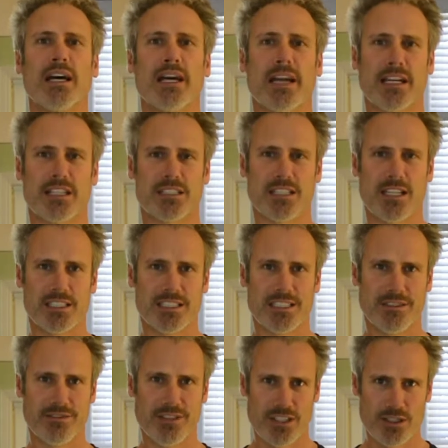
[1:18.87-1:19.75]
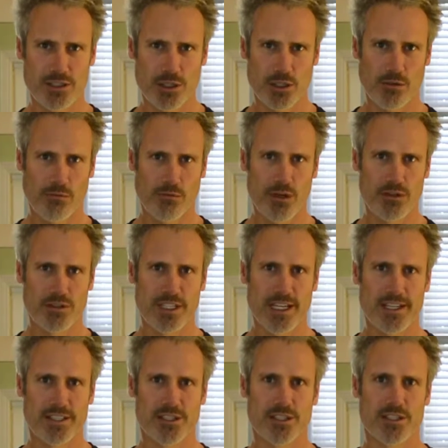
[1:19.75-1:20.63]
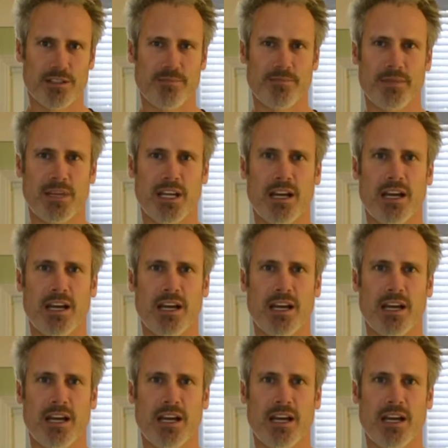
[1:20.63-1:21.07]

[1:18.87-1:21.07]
excessive internal rotation,